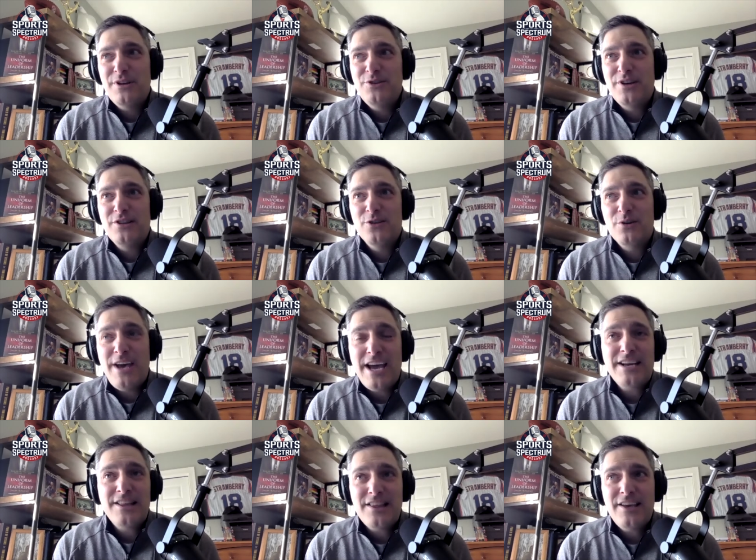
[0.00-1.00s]
But you can look
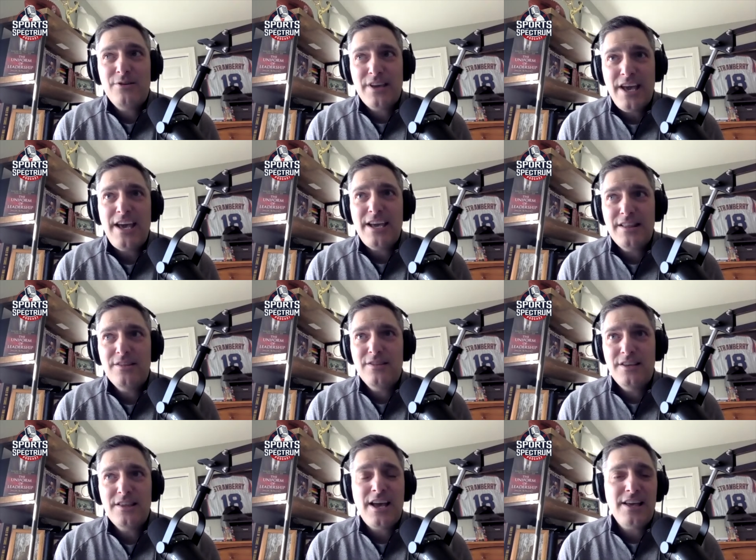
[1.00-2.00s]
back and say, okay,
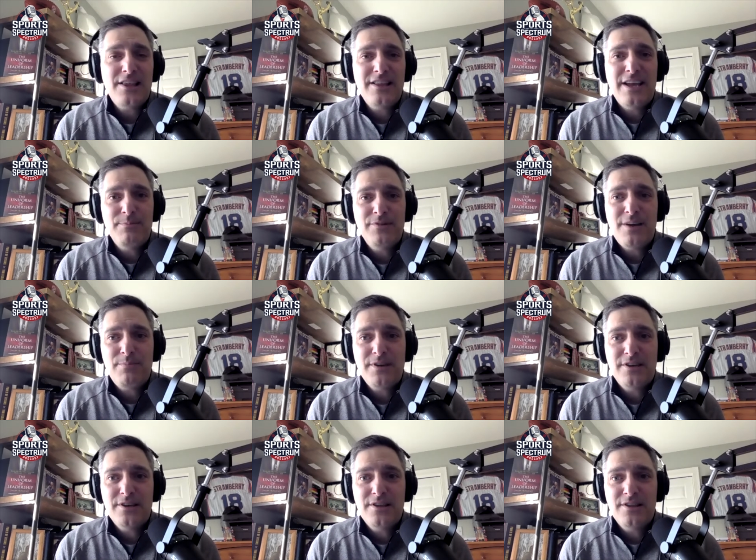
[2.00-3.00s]
these guys stepped up
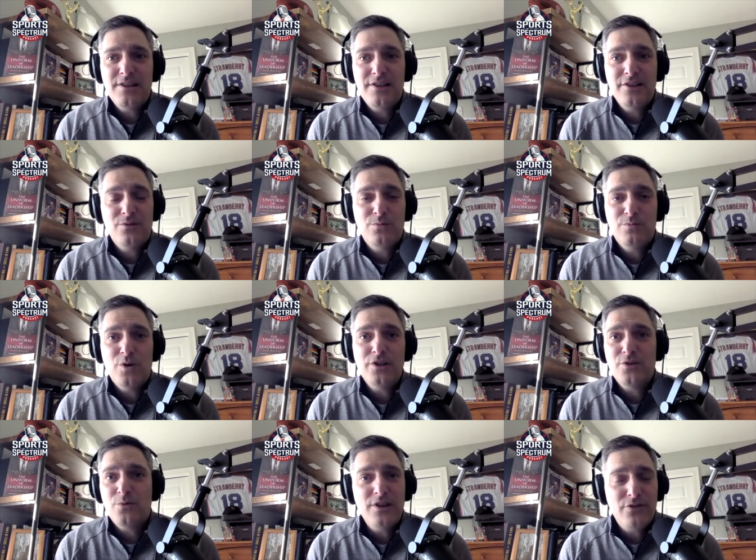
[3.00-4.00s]
because you still
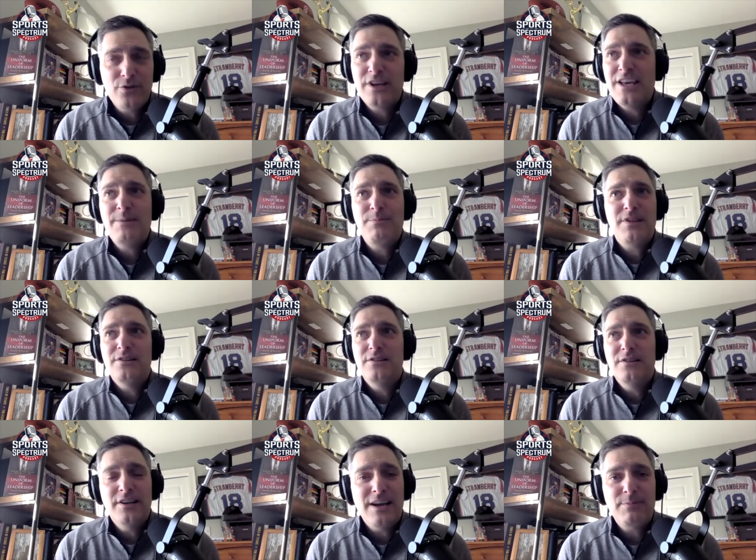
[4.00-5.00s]
won 23 games
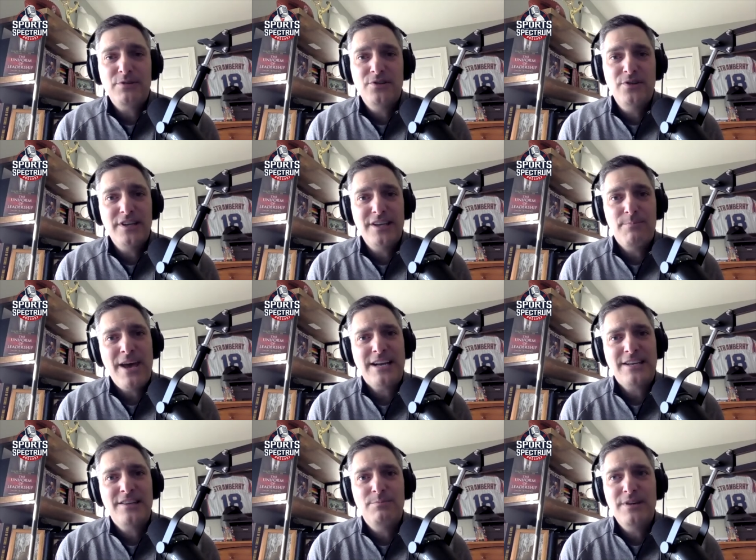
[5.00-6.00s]
and an opportunity to get
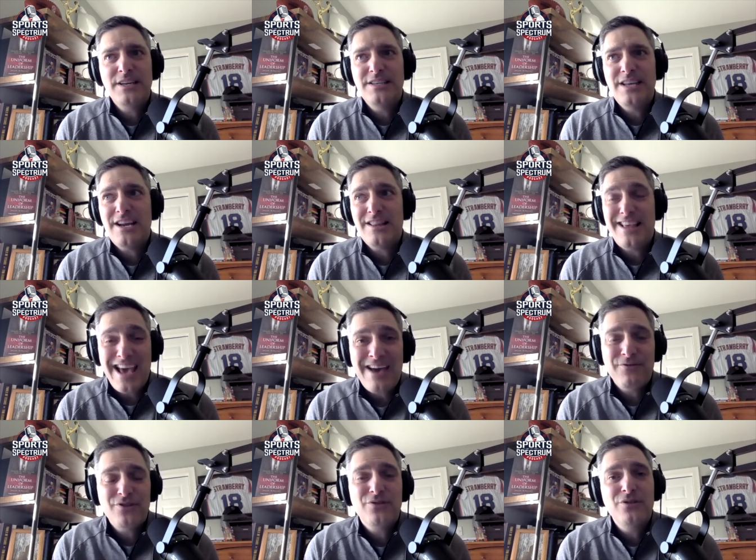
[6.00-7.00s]
back to the big dance
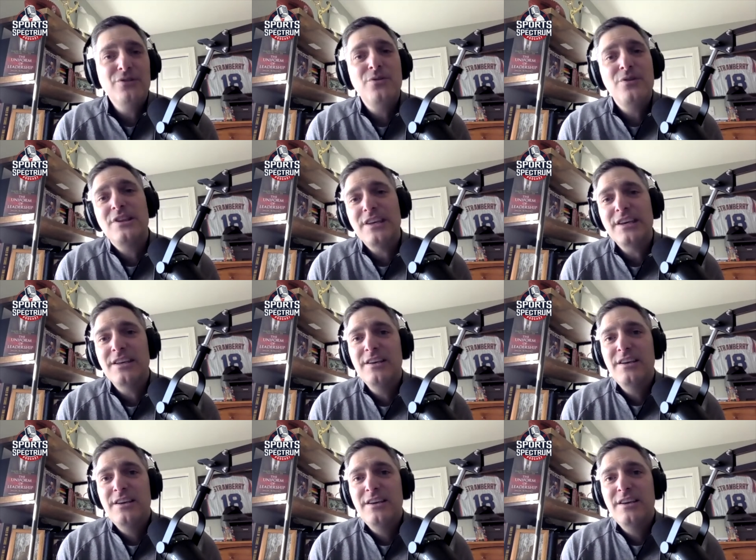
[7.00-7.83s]
after losing